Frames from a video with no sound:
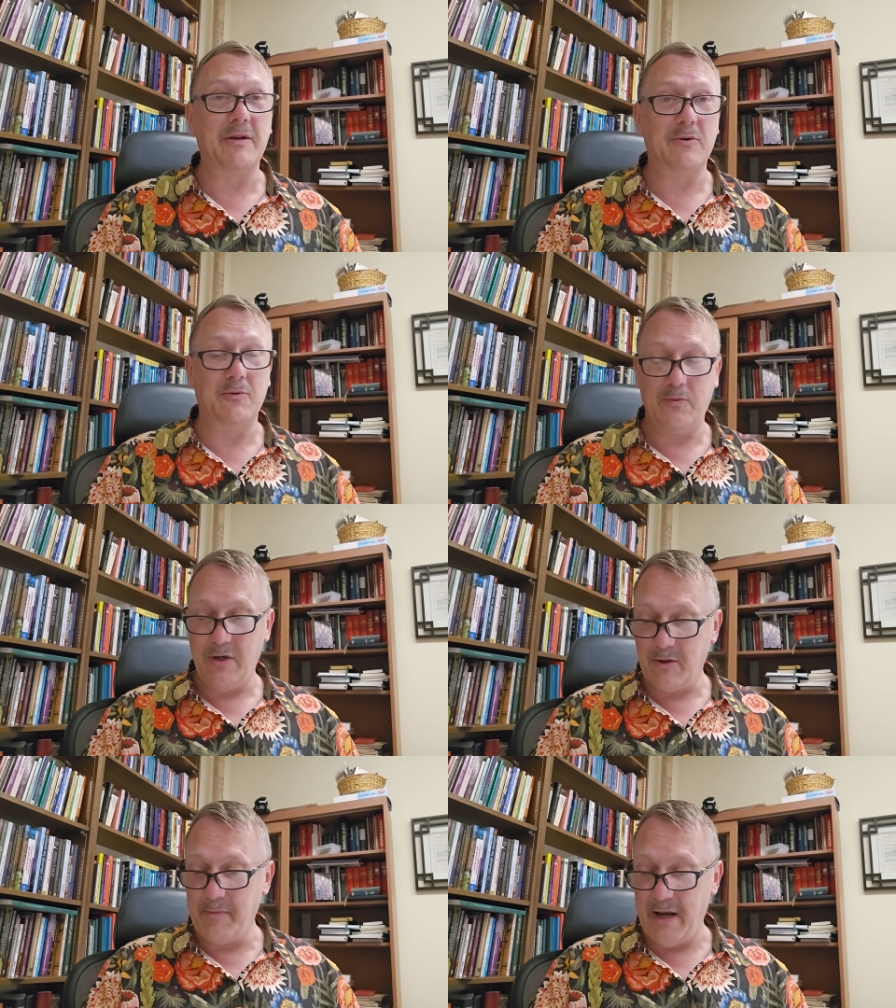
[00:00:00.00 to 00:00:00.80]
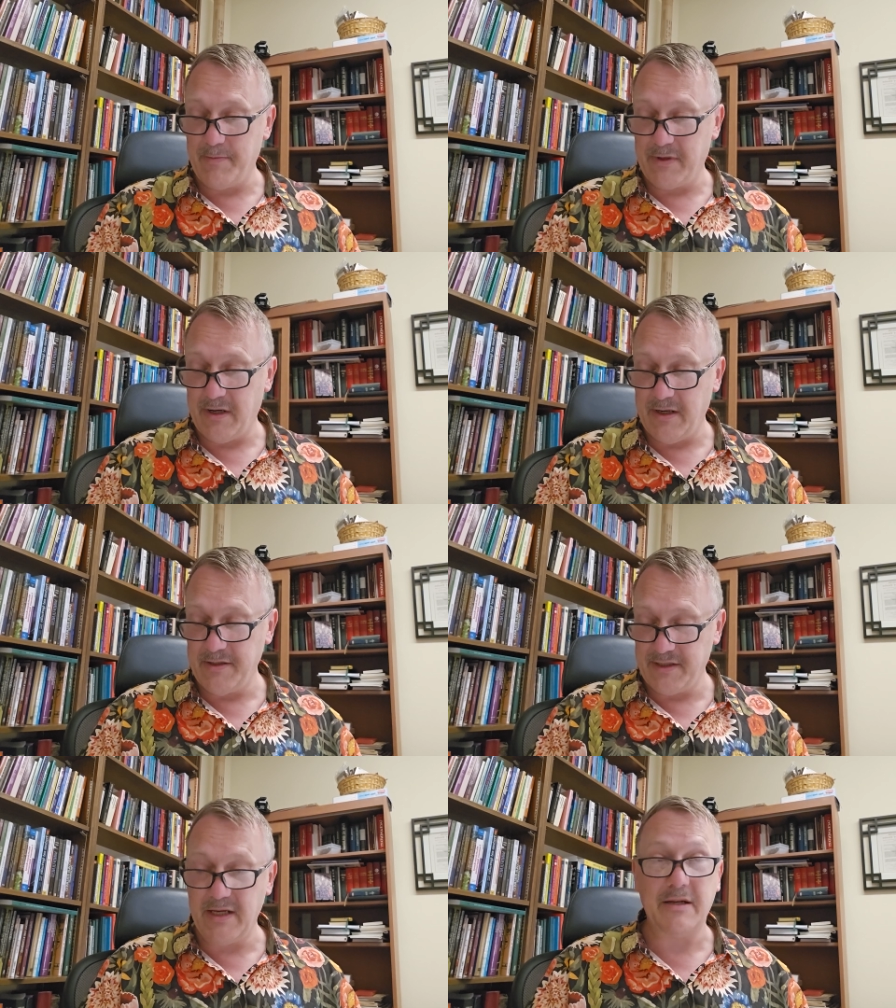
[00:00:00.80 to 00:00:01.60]
You know, we are
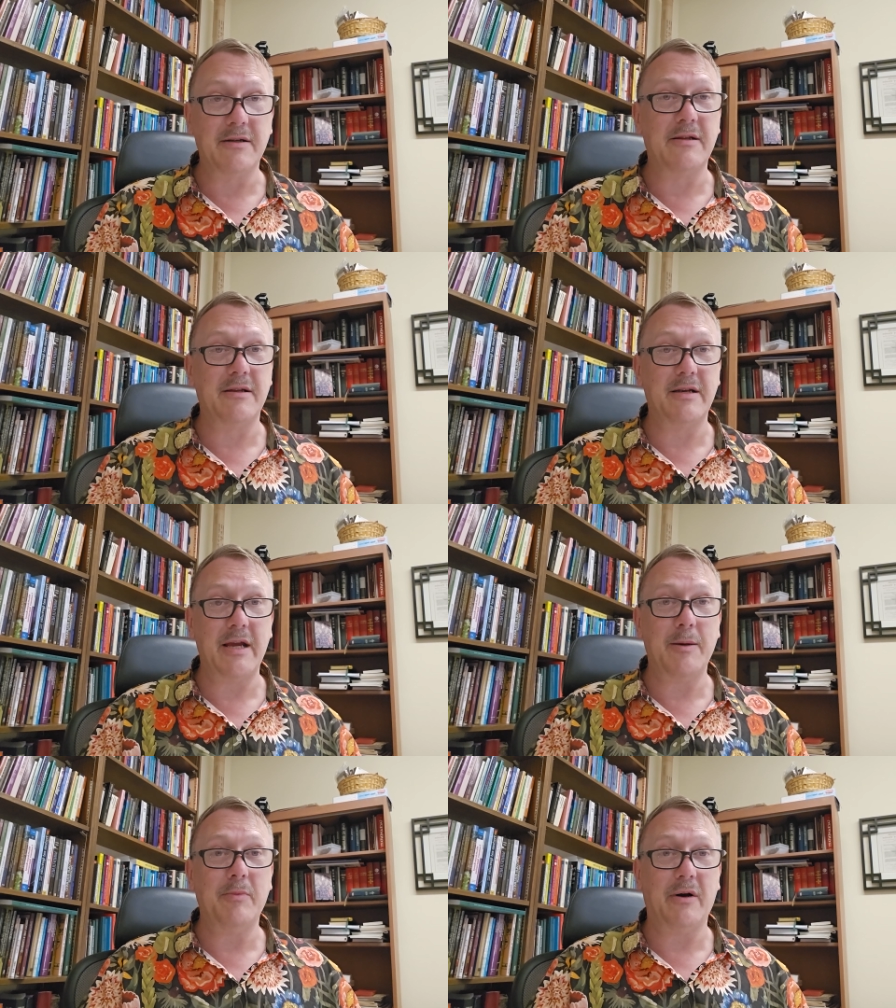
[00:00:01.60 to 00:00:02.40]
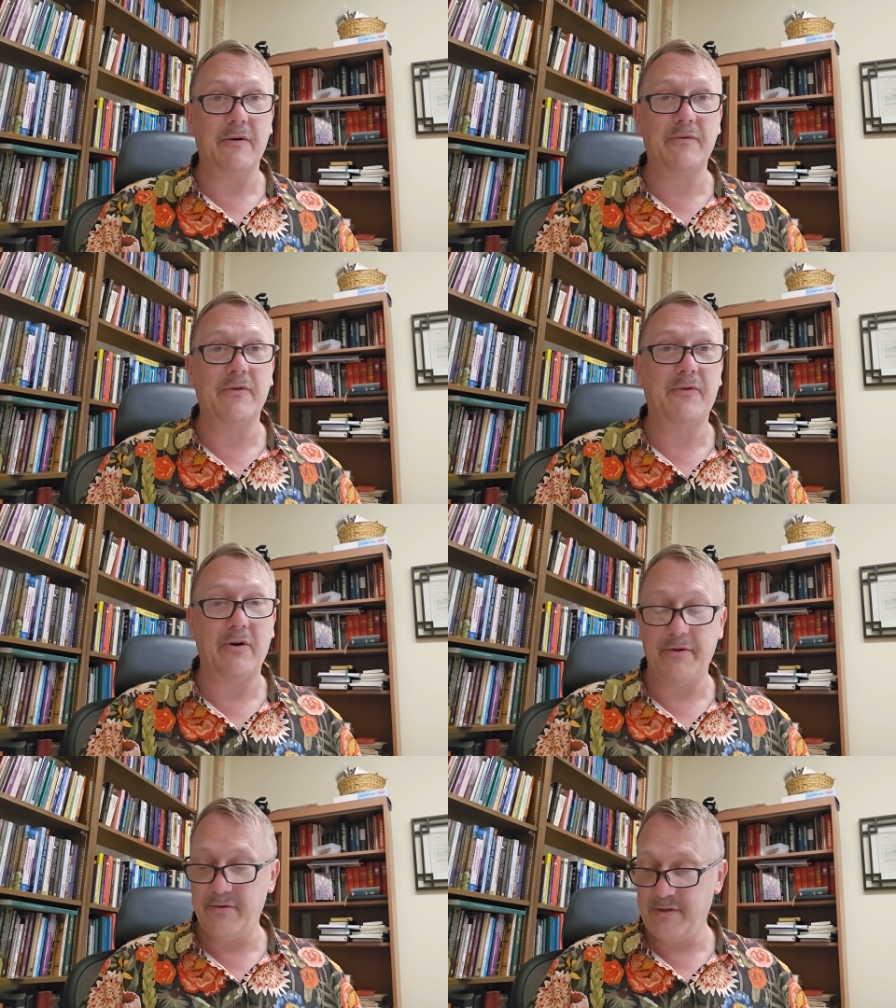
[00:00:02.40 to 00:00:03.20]
baptized in the name of the
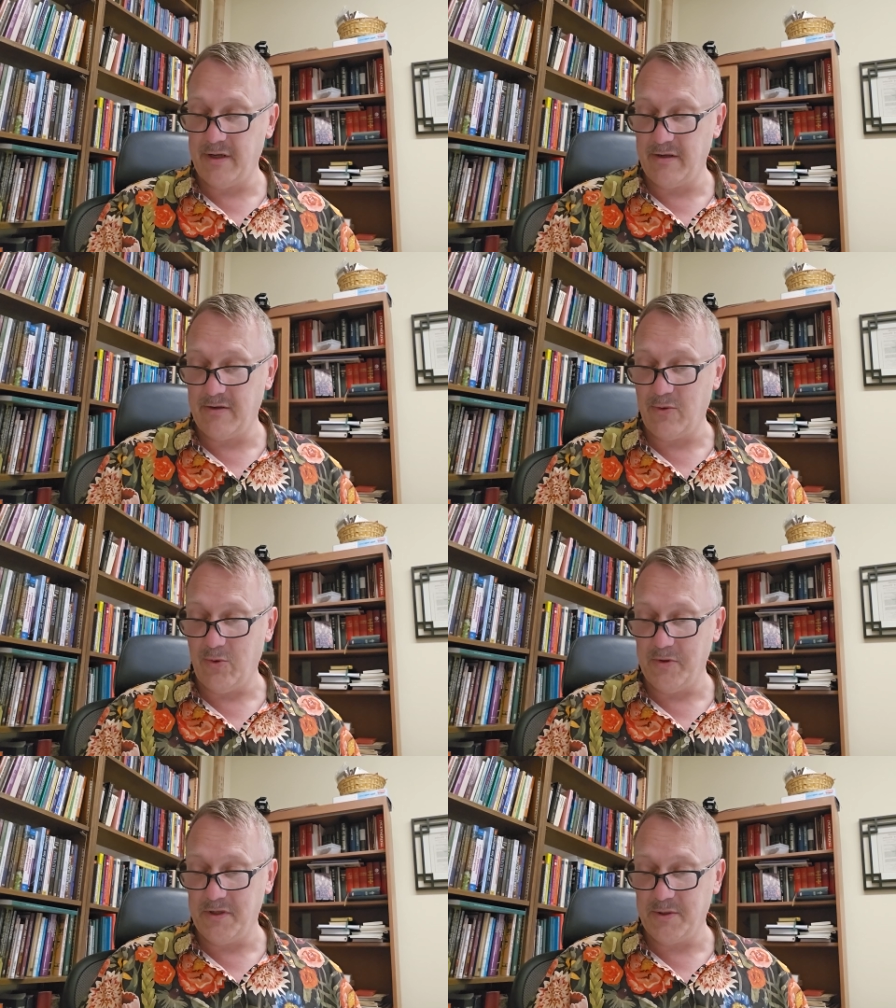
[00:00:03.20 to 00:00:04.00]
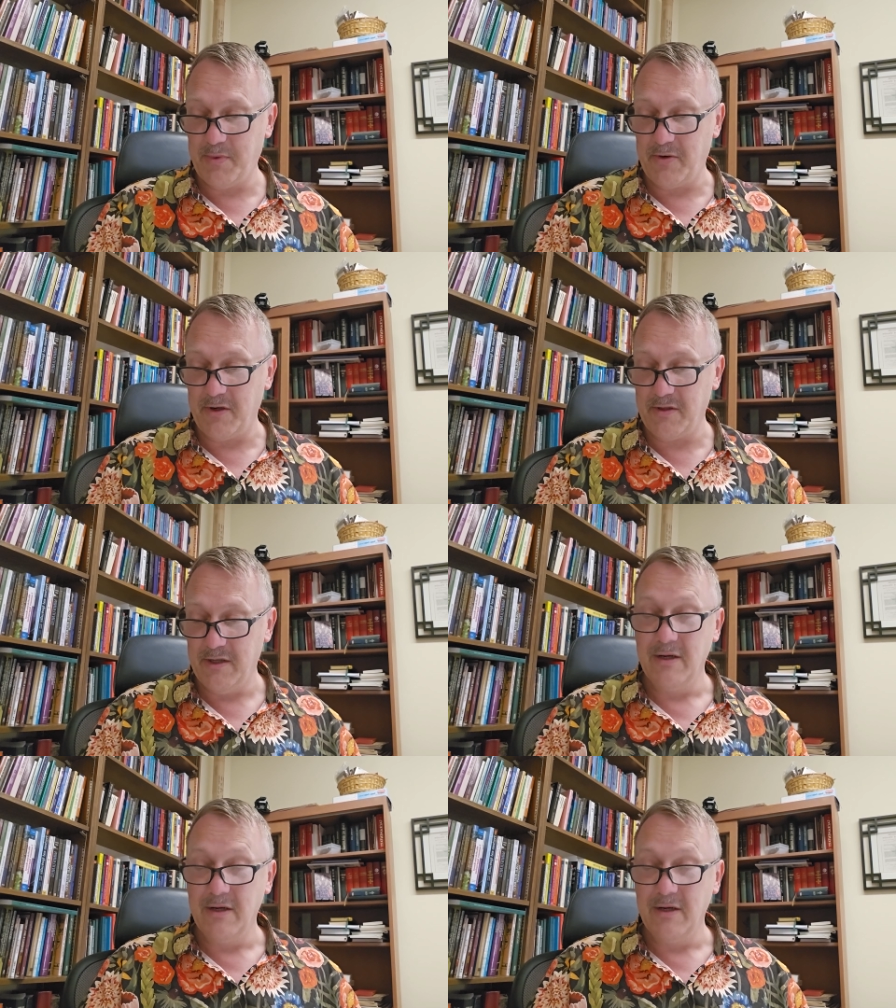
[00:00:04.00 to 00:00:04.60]
Father, Son, and the Holy Spirit.